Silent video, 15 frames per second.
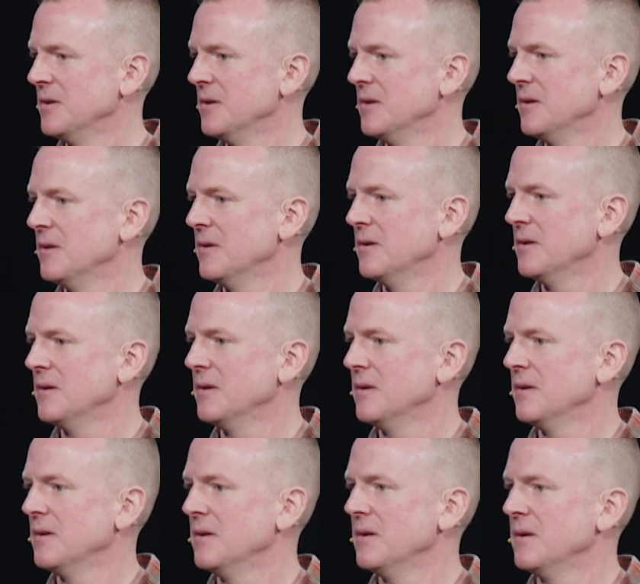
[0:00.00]

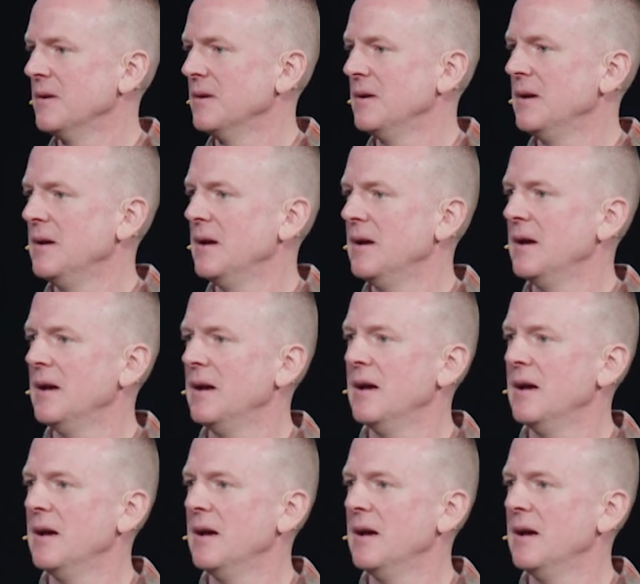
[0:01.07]
(no one is talking)